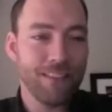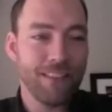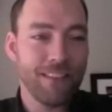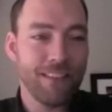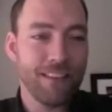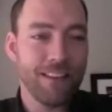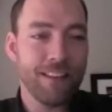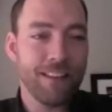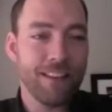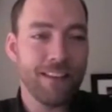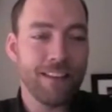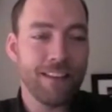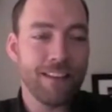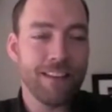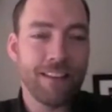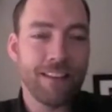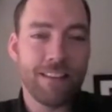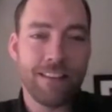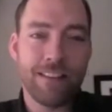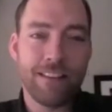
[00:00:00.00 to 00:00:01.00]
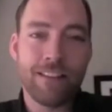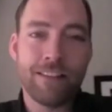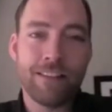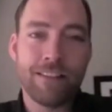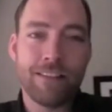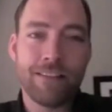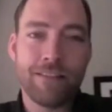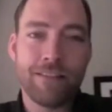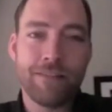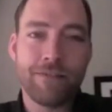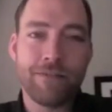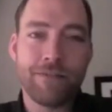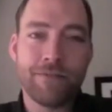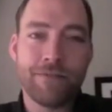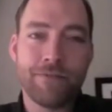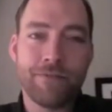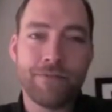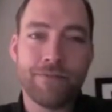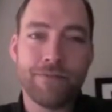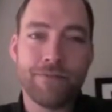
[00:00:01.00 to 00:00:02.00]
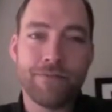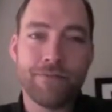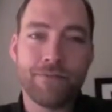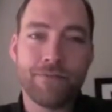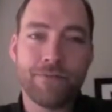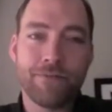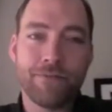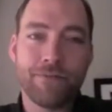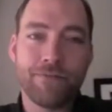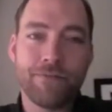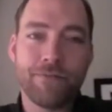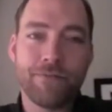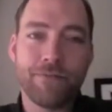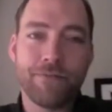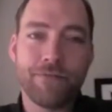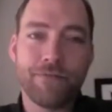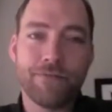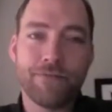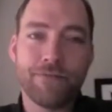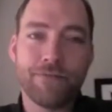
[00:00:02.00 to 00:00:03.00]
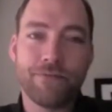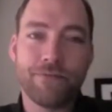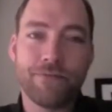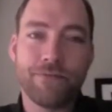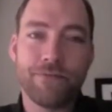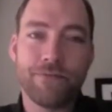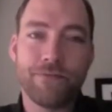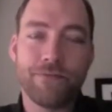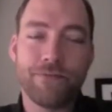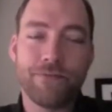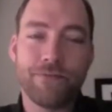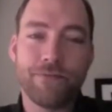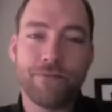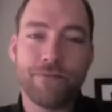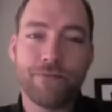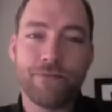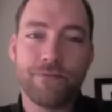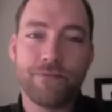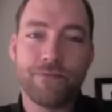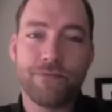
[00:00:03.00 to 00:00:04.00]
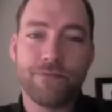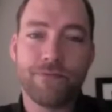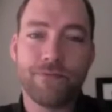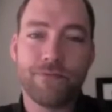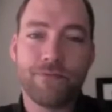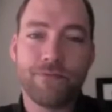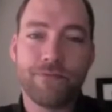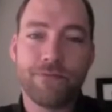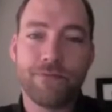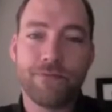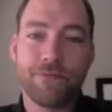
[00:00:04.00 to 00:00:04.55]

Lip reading: [no speech]